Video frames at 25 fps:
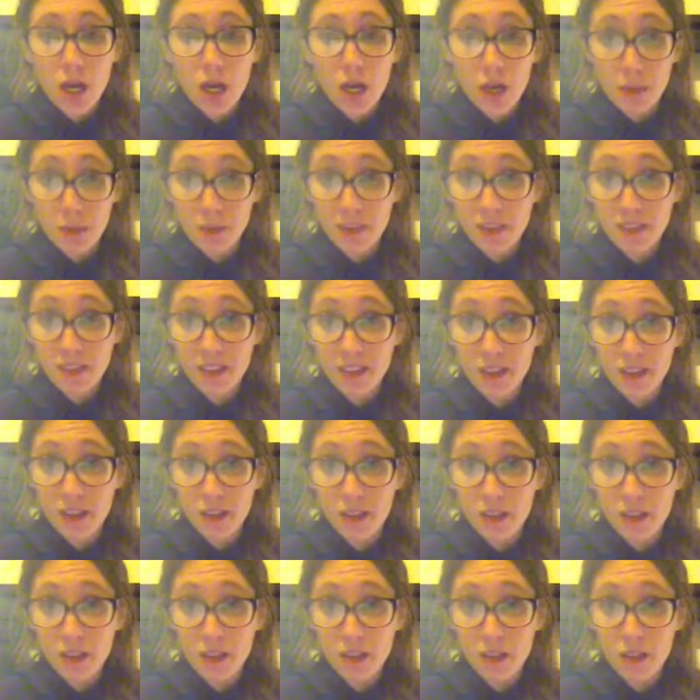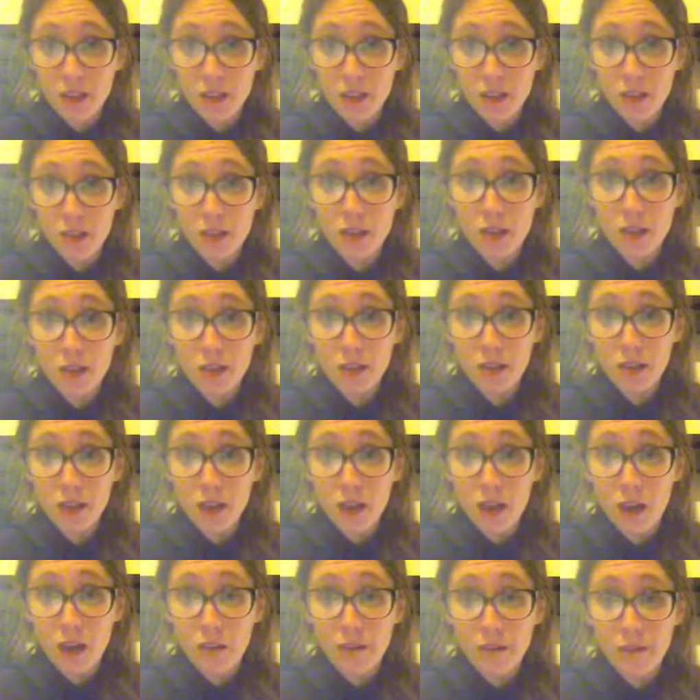I'm insane. Yeah.